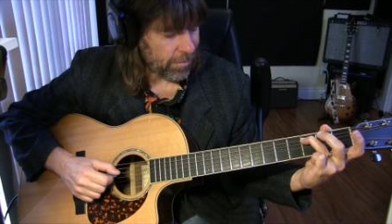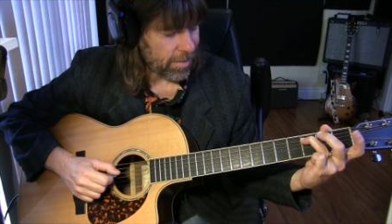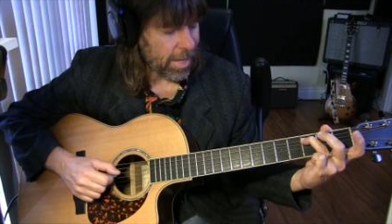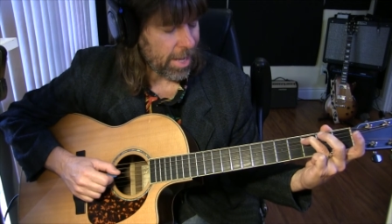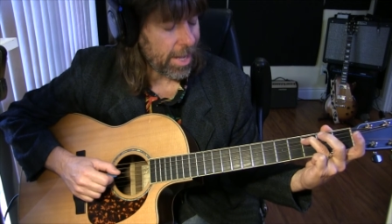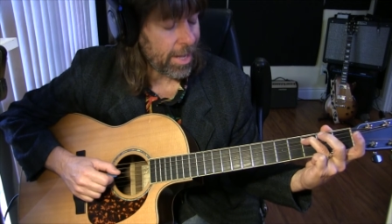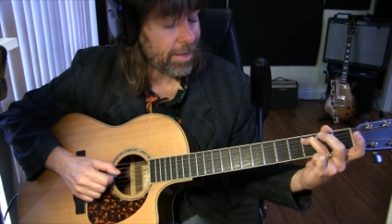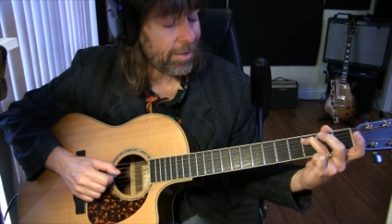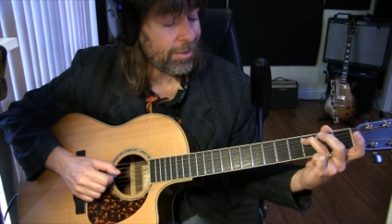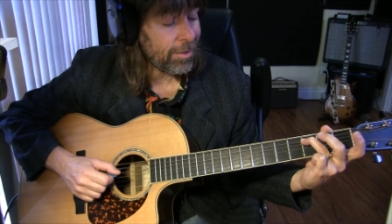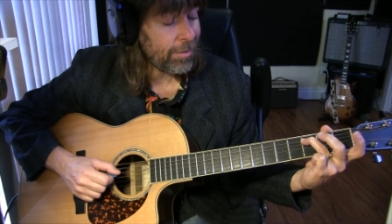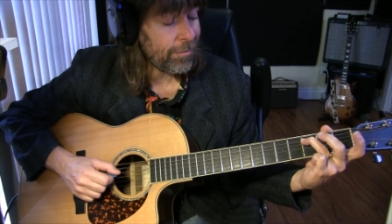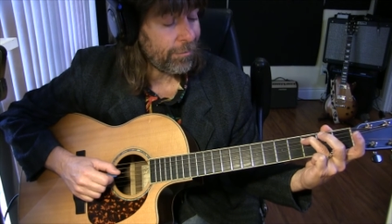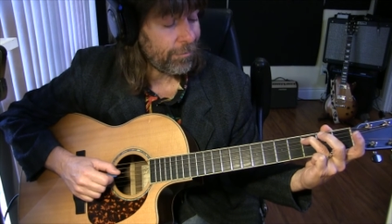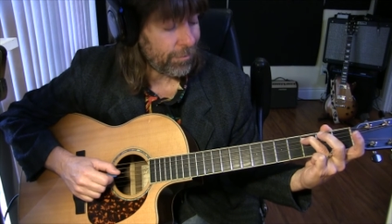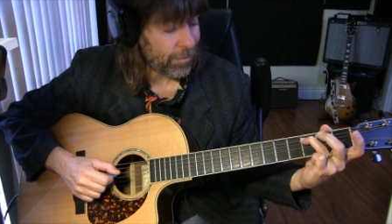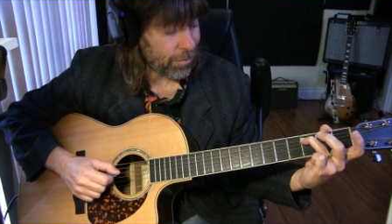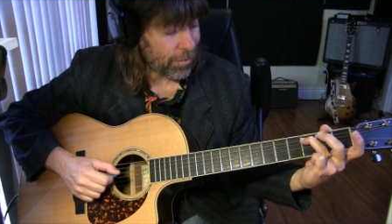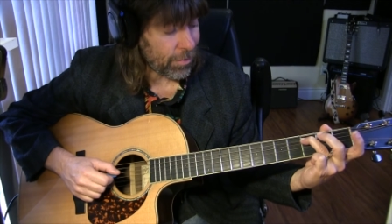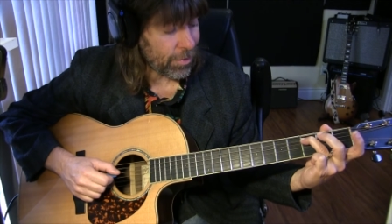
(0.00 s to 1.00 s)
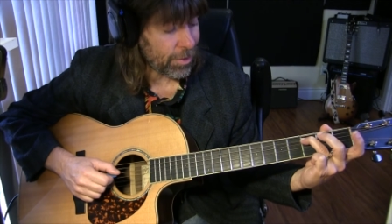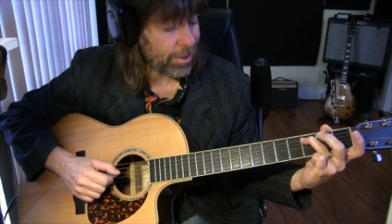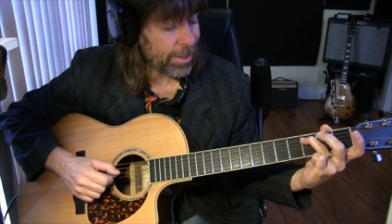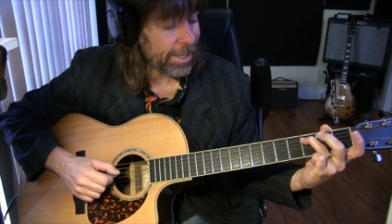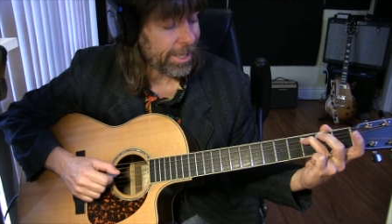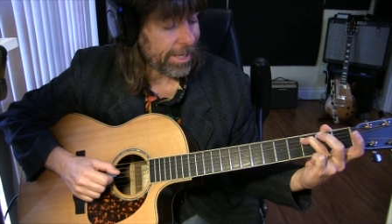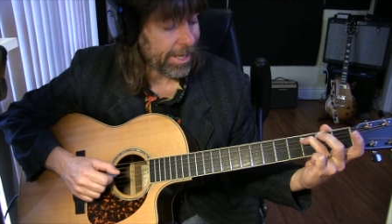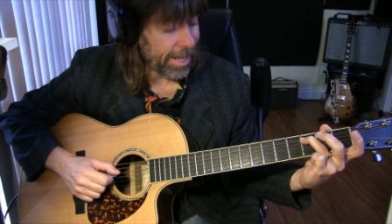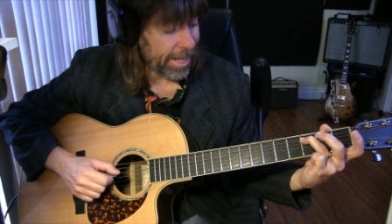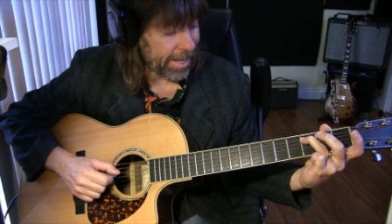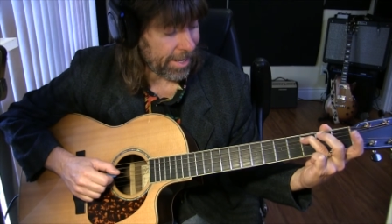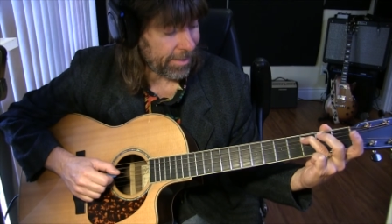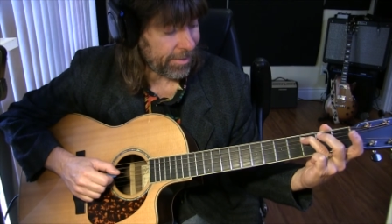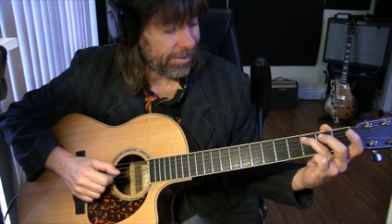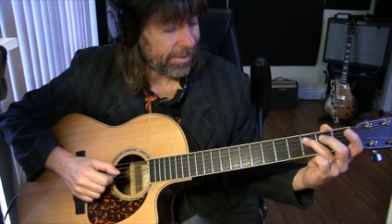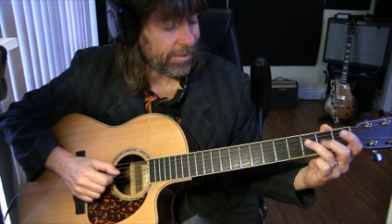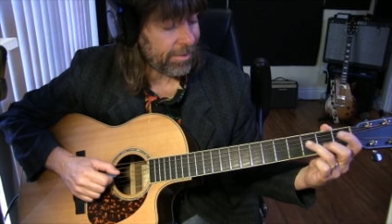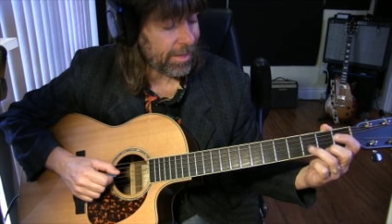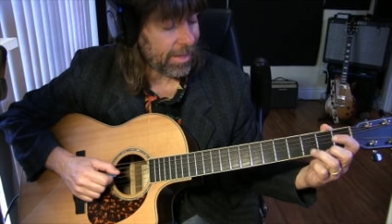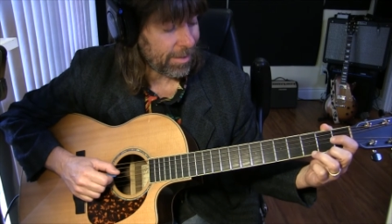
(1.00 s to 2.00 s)
and a 4, E and
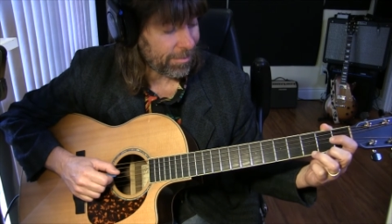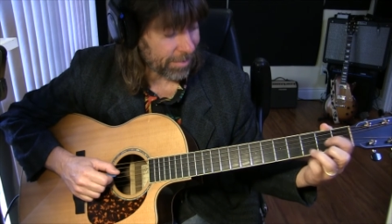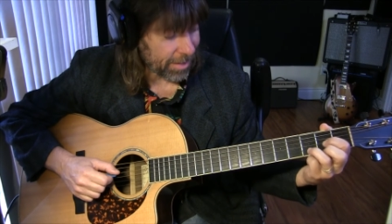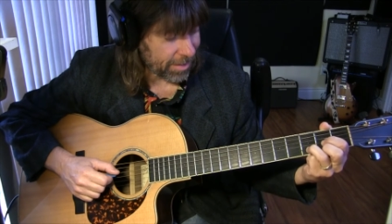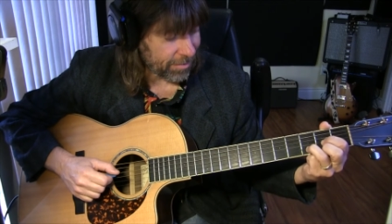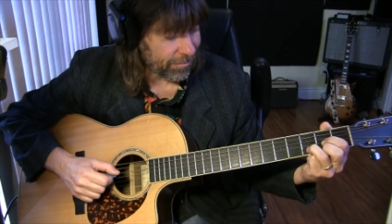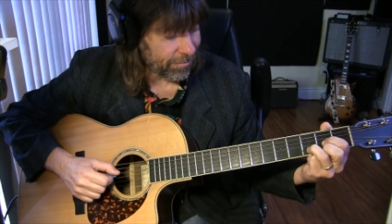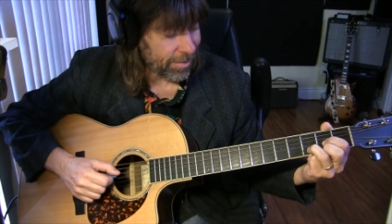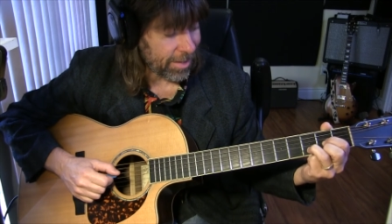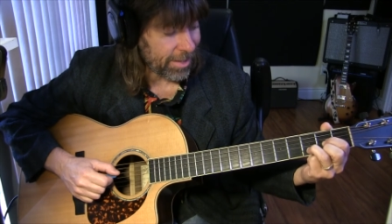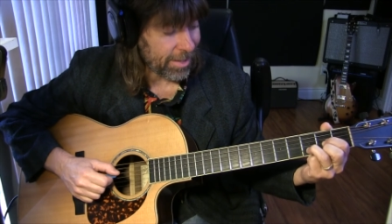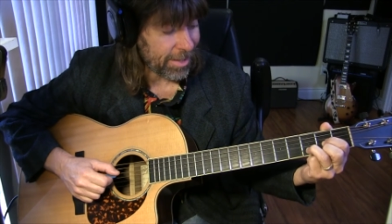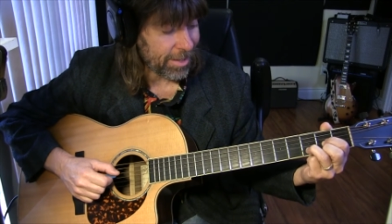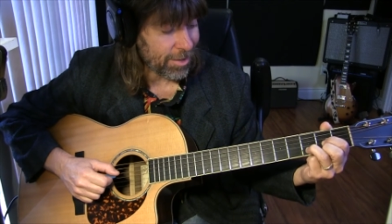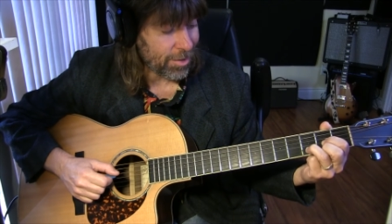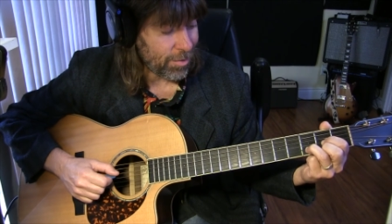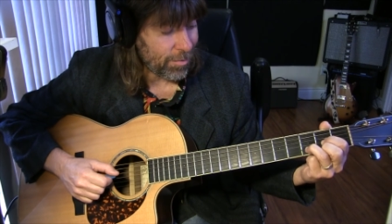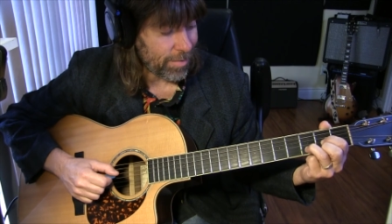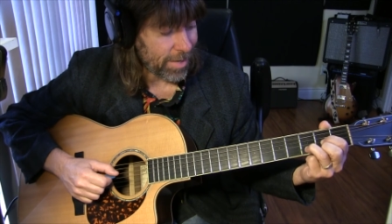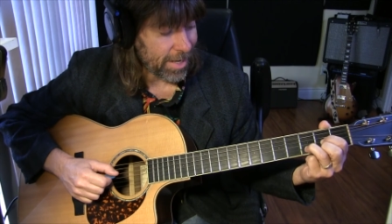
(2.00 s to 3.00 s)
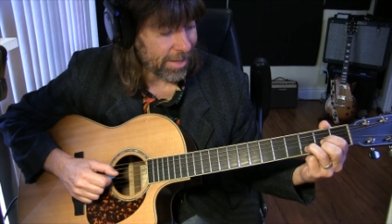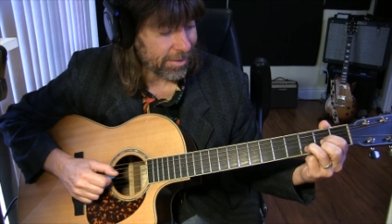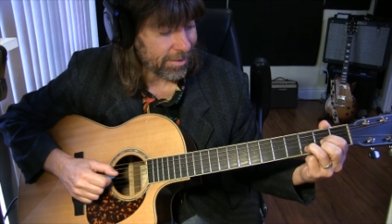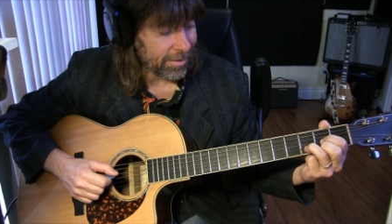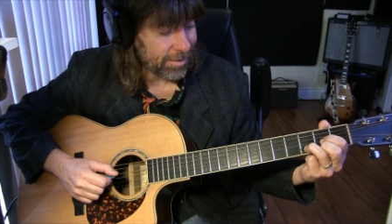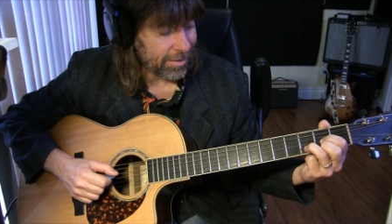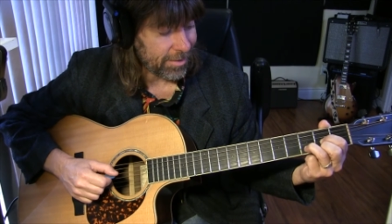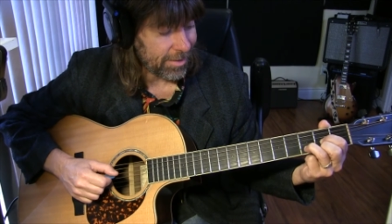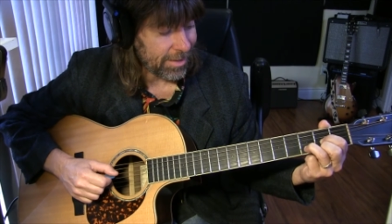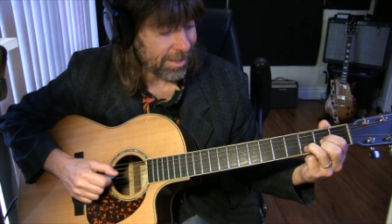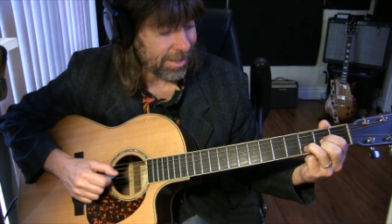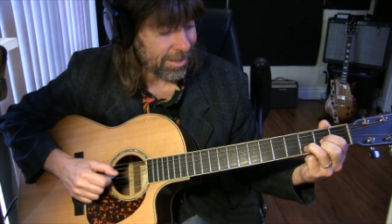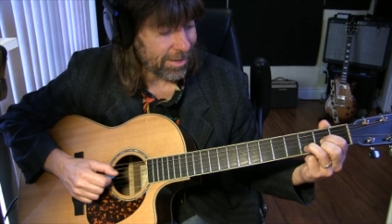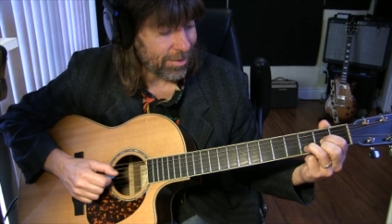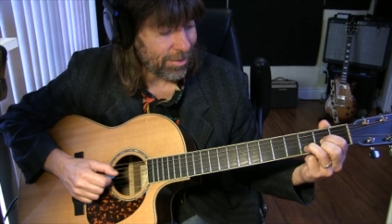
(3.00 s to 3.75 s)
then I'm getting ready to go back to the D